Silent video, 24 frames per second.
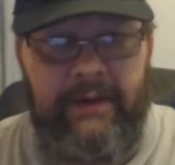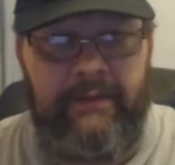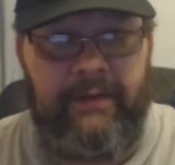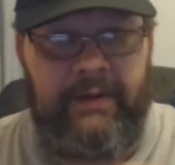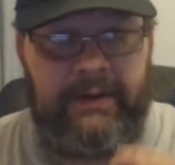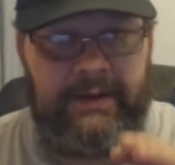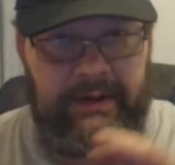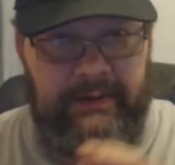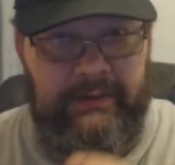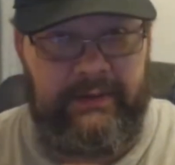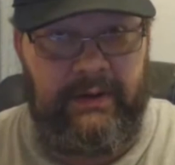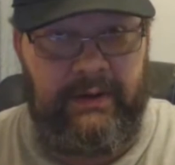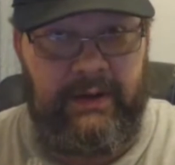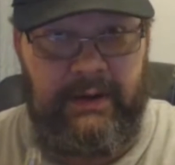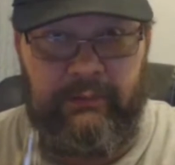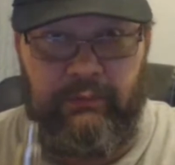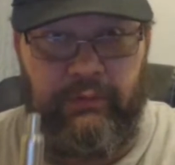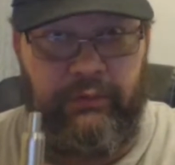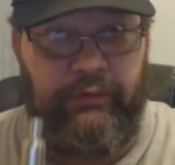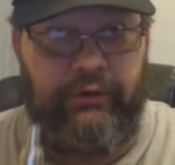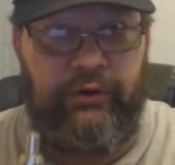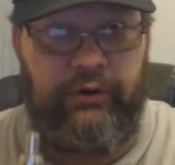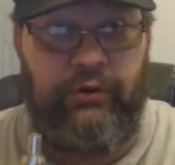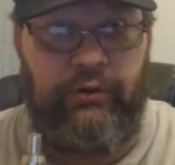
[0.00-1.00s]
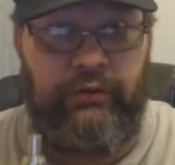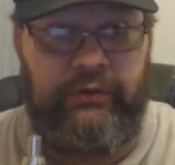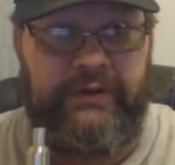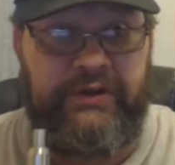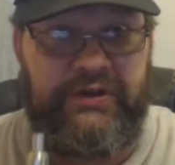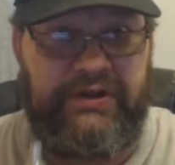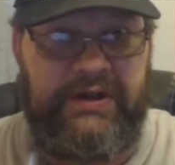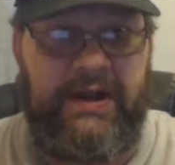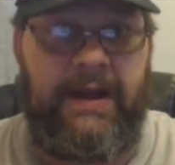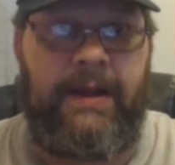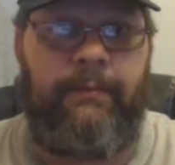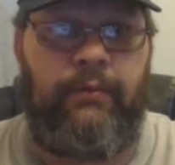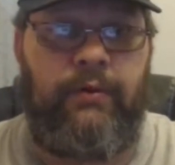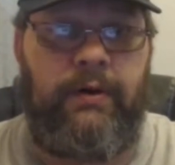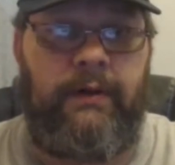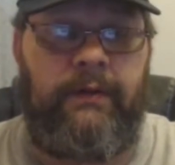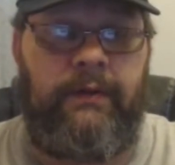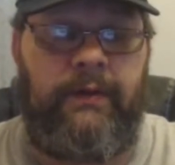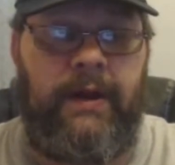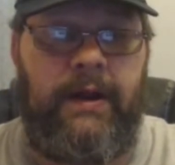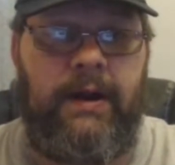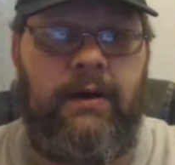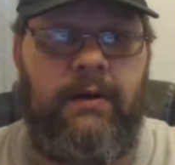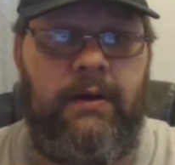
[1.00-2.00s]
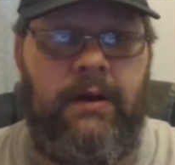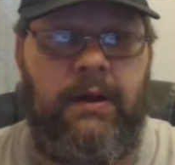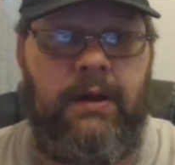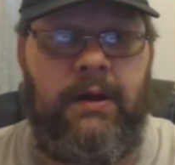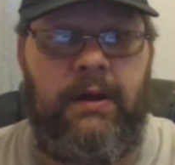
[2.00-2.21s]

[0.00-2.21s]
a decently reduced chamber in there.